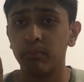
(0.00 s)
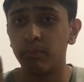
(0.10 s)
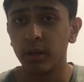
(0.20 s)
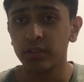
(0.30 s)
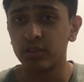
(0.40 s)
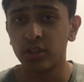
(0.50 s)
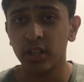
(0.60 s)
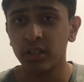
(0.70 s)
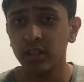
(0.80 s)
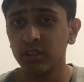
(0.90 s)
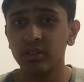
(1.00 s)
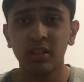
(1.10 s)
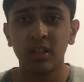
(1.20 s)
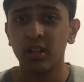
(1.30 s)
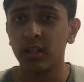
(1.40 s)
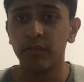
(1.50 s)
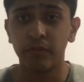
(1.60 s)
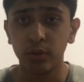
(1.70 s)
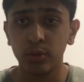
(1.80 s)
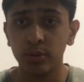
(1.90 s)
bus journeys,
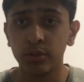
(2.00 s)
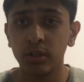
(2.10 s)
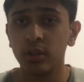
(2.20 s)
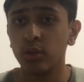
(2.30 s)
food,